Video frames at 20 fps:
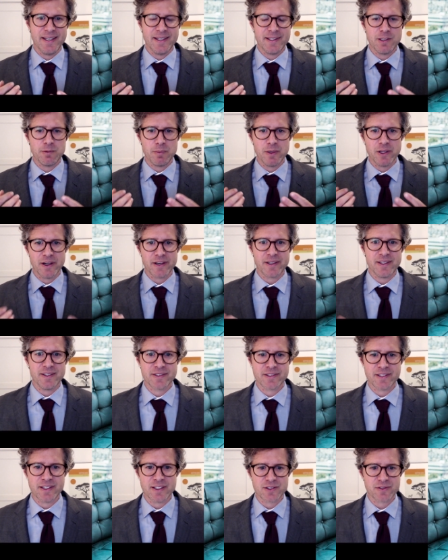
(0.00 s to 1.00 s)
You'd be lucky to
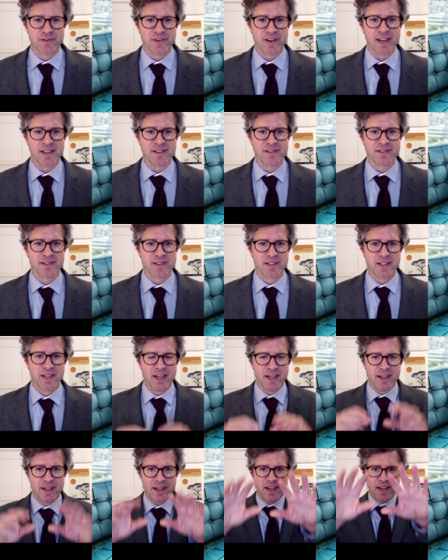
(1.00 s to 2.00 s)
see his face,
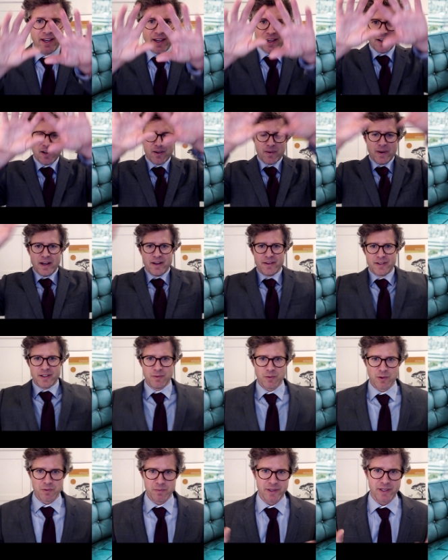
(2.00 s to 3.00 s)
and around
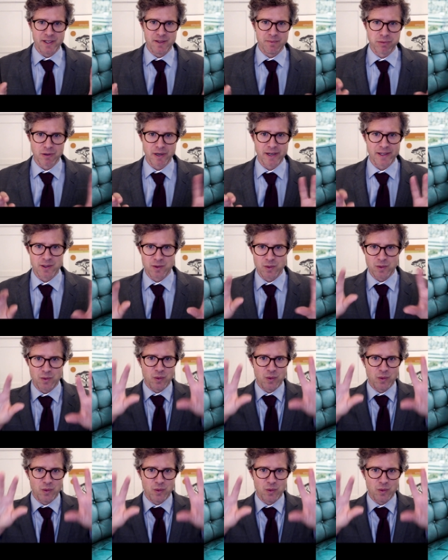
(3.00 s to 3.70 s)
him would be a bright